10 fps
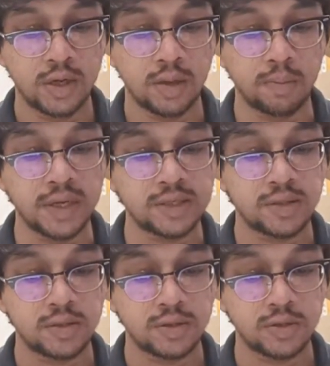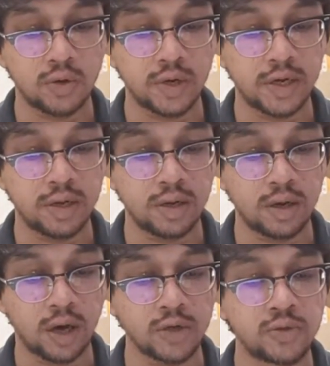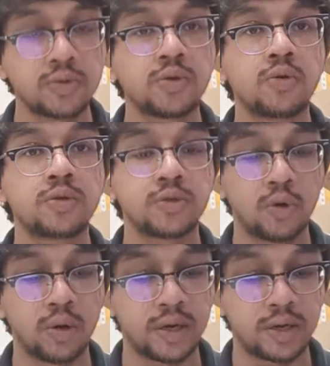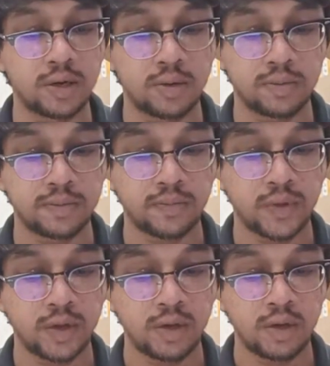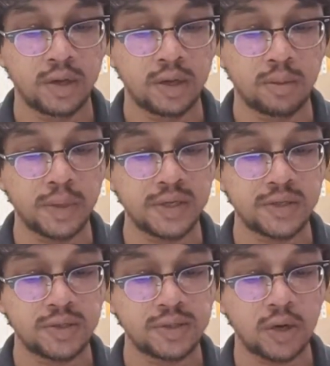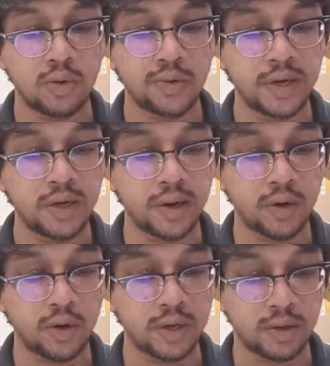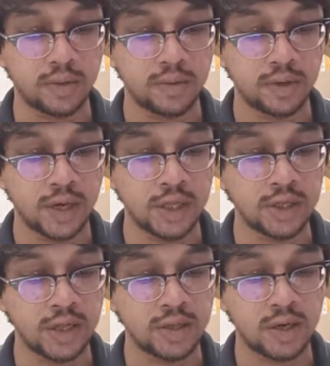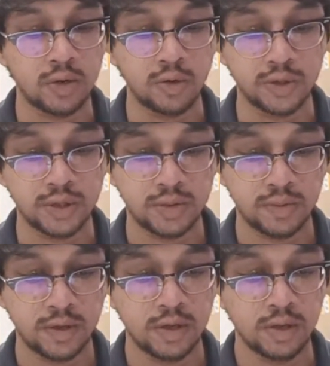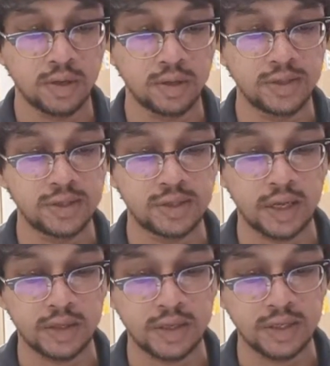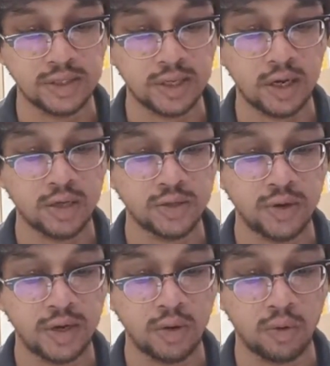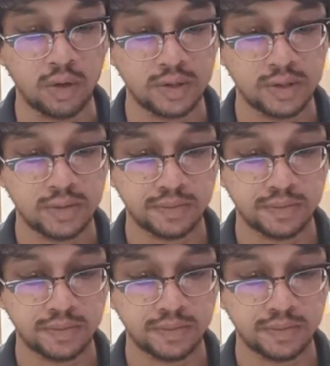Best Story, Ashutosh Gowarikar. Best Sound Re-Recording, Hitendra Ghosh. This is at the Star Screen Awards.